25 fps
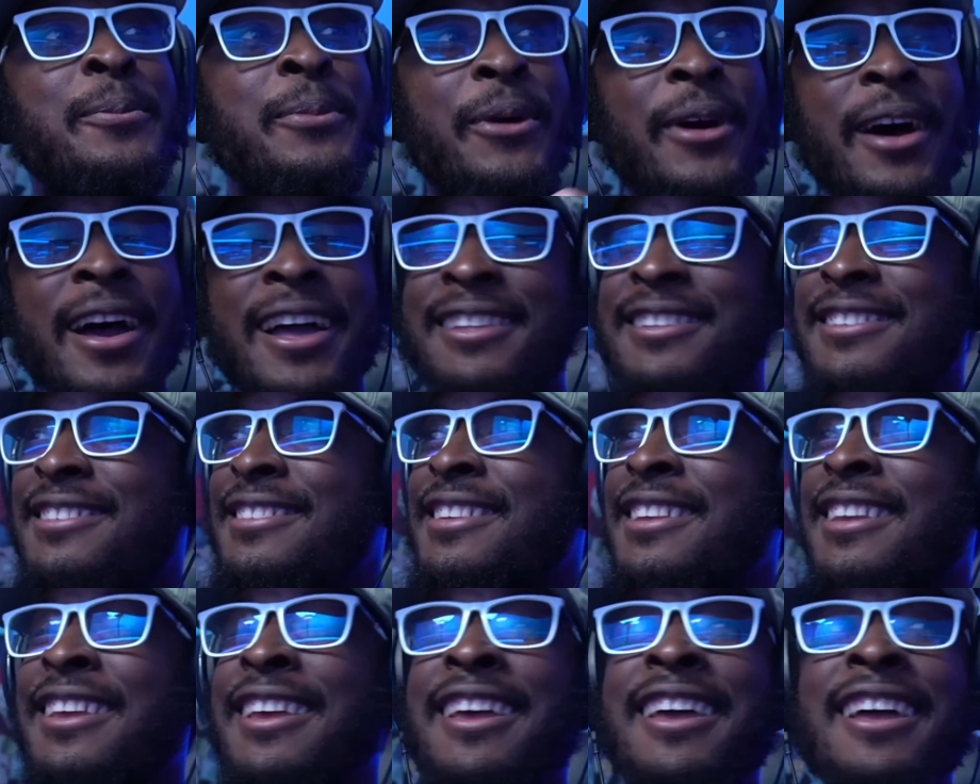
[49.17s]

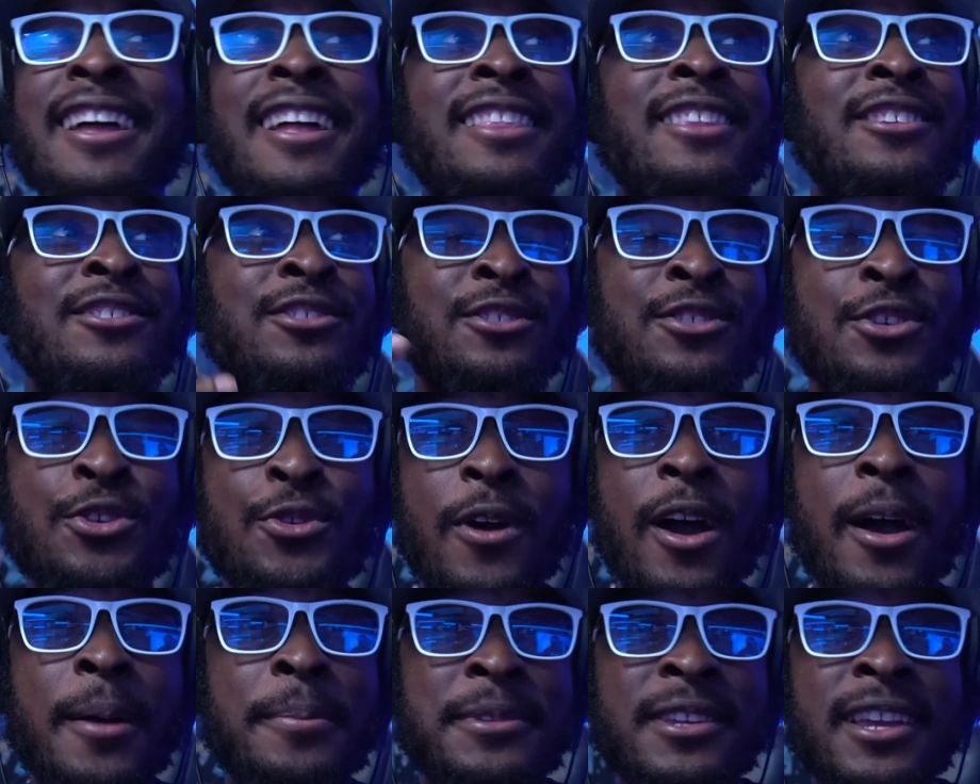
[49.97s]
But there's a
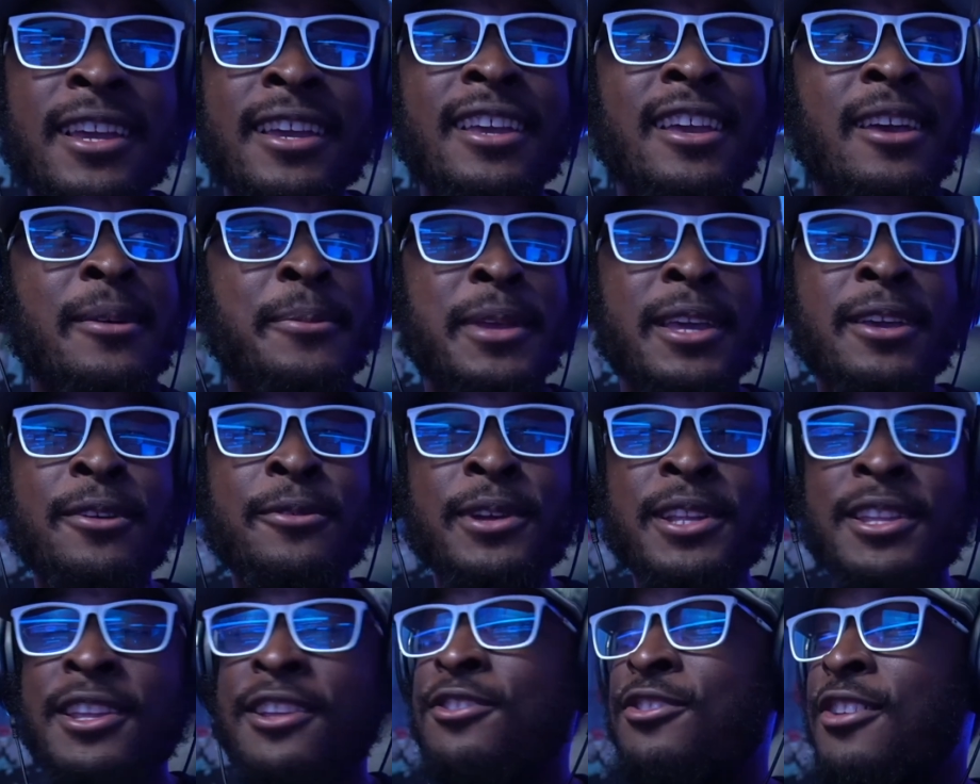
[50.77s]
new update
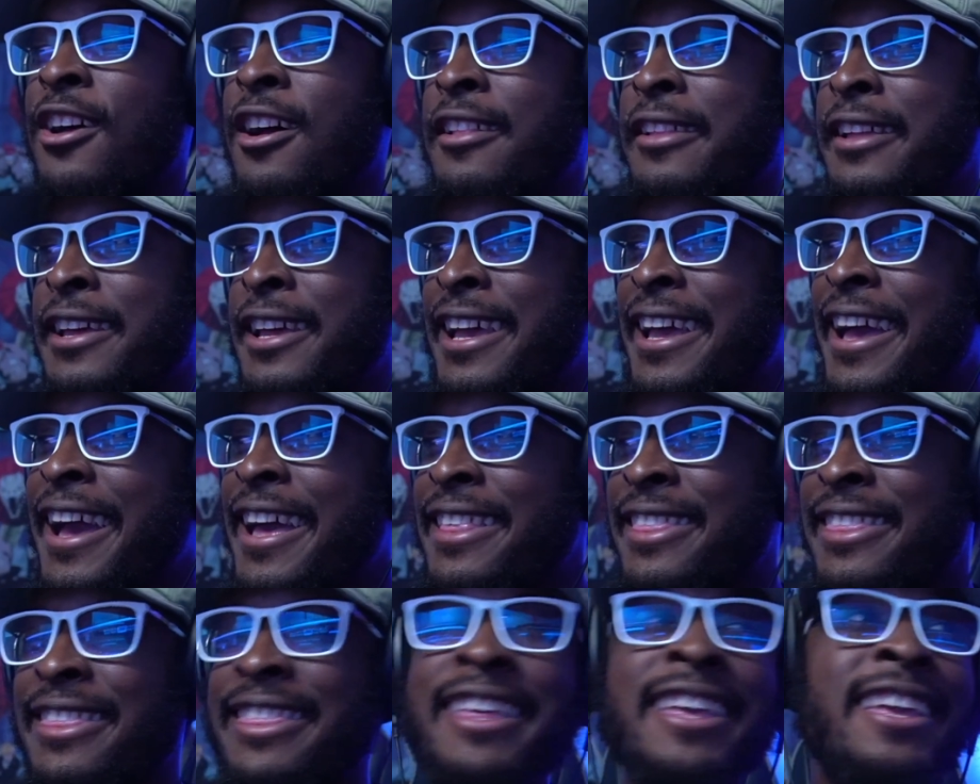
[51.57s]
coming with Ninjala,
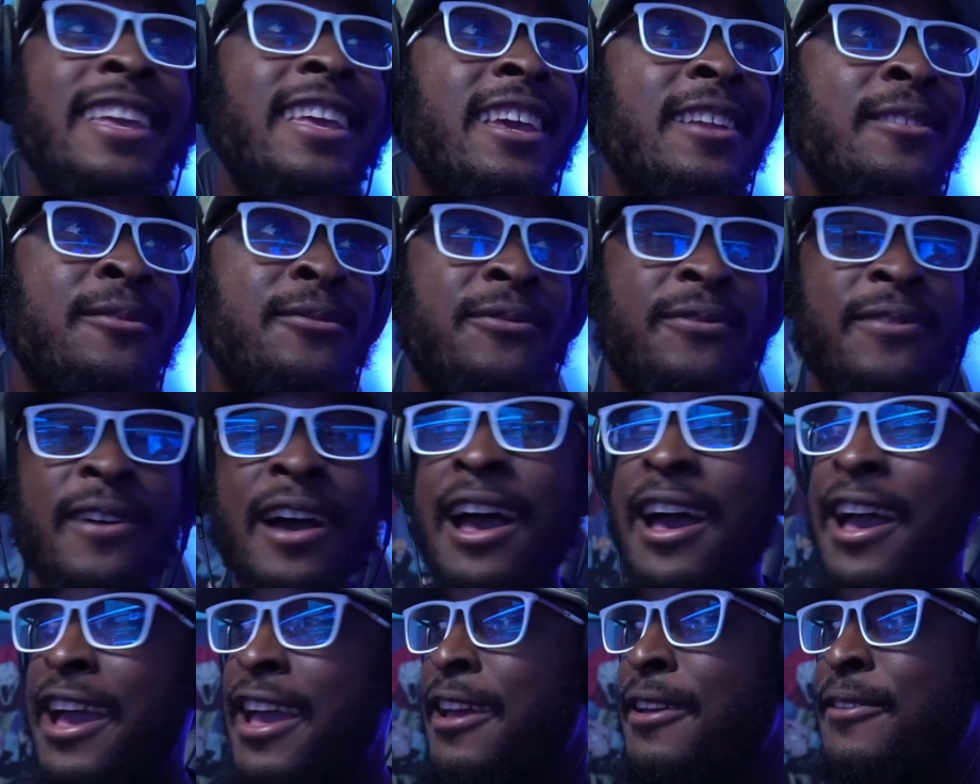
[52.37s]
I think in
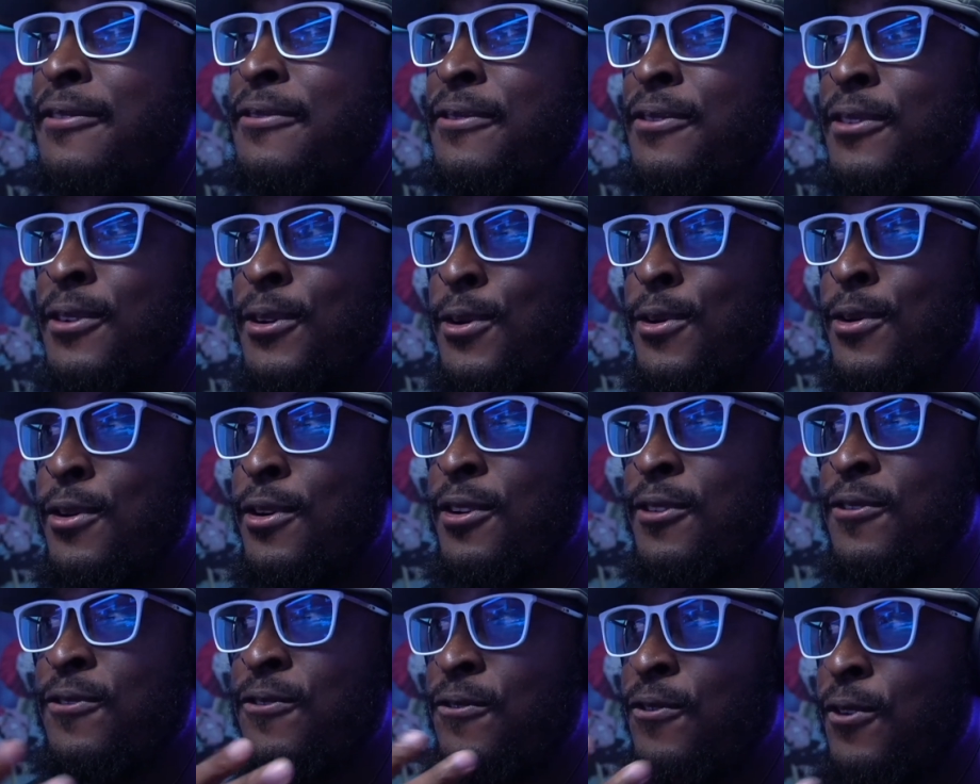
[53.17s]
5
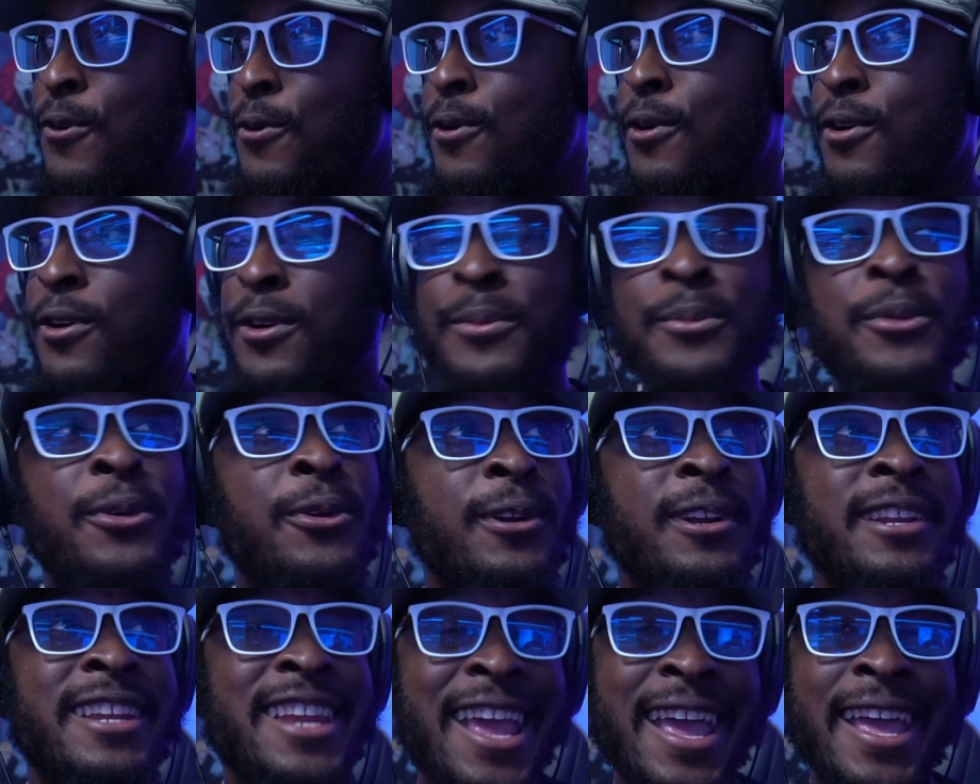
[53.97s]
or 4
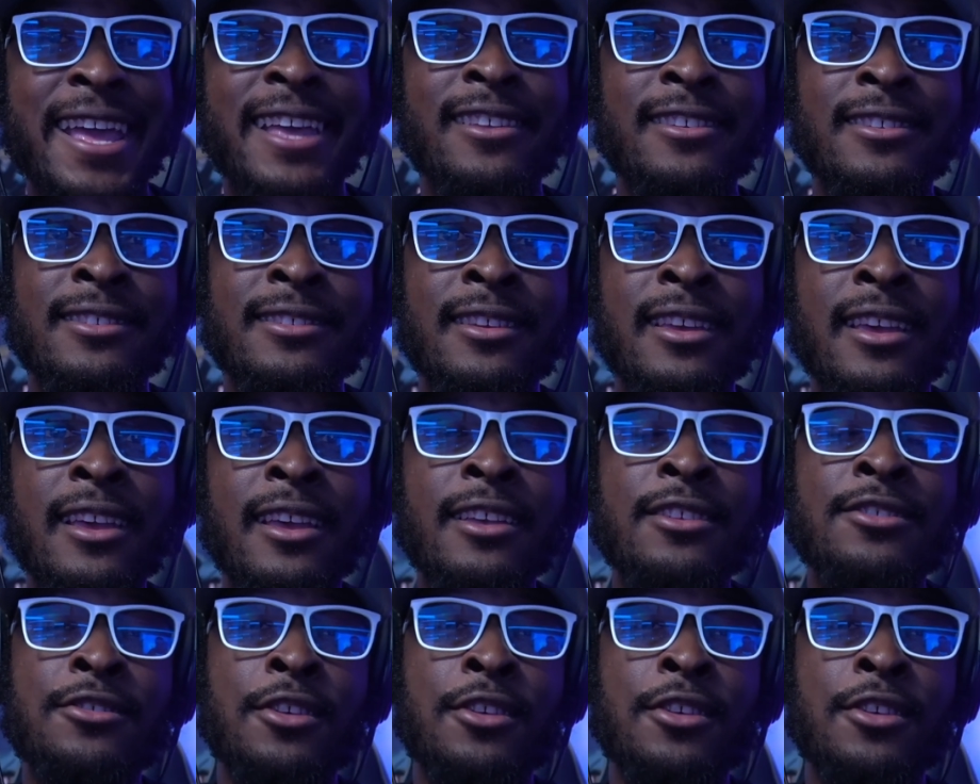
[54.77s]
more days.